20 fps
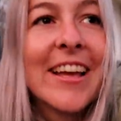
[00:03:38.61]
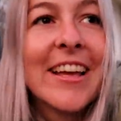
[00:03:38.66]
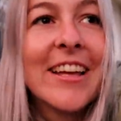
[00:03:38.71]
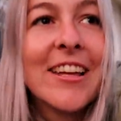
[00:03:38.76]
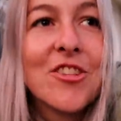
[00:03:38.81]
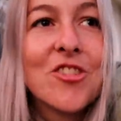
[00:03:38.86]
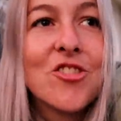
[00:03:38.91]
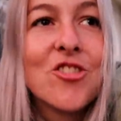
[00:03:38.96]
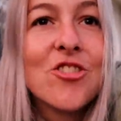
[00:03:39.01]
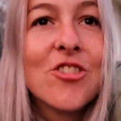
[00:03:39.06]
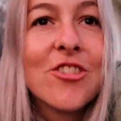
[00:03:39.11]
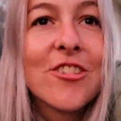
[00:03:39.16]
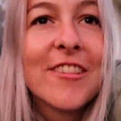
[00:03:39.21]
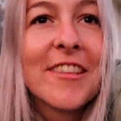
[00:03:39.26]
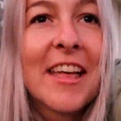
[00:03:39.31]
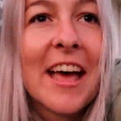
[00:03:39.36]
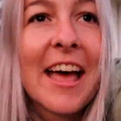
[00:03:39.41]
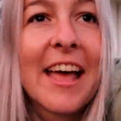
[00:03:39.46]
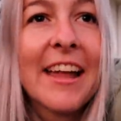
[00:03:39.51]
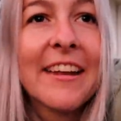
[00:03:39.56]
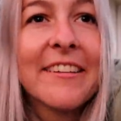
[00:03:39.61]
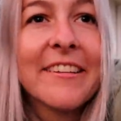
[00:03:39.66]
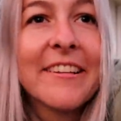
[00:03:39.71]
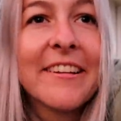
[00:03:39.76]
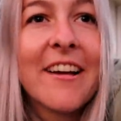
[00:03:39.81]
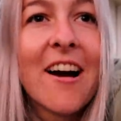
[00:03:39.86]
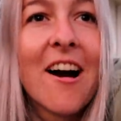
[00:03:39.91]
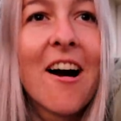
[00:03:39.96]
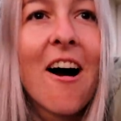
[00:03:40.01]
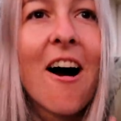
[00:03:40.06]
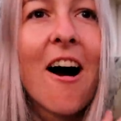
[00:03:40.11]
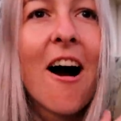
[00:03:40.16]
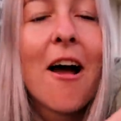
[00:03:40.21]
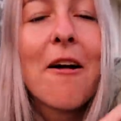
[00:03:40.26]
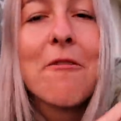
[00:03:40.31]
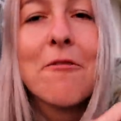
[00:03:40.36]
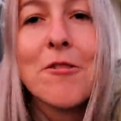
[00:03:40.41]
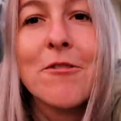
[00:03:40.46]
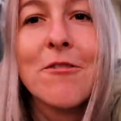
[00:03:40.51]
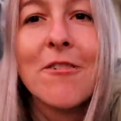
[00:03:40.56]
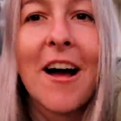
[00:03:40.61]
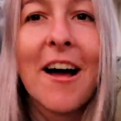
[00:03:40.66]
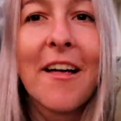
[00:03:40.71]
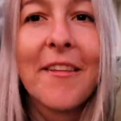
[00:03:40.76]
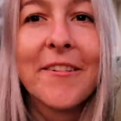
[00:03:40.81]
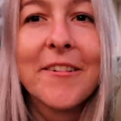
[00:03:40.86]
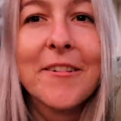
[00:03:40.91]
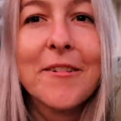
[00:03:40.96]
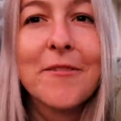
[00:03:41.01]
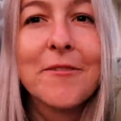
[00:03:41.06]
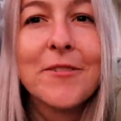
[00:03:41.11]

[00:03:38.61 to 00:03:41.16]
It's just that I would rather